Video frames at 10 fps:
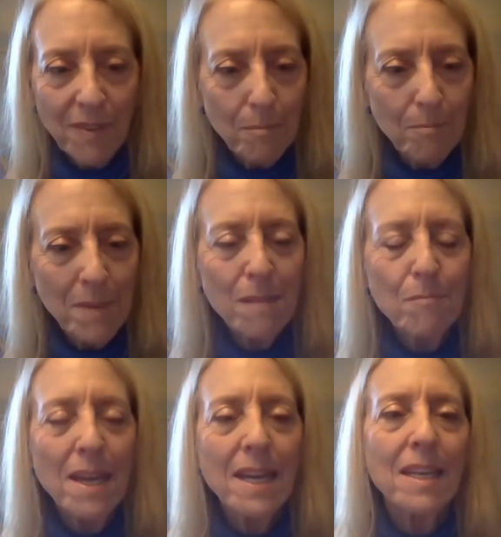
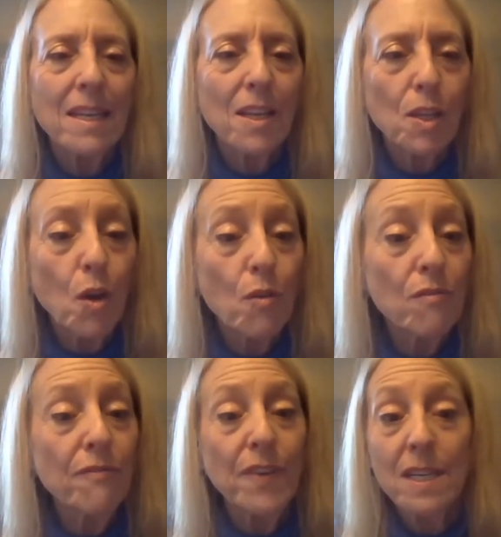many loan
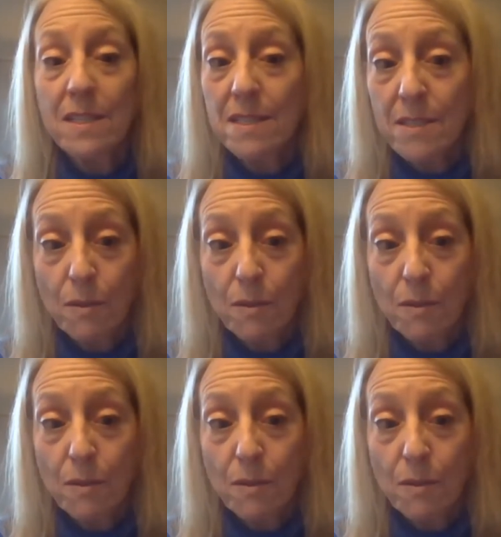funds,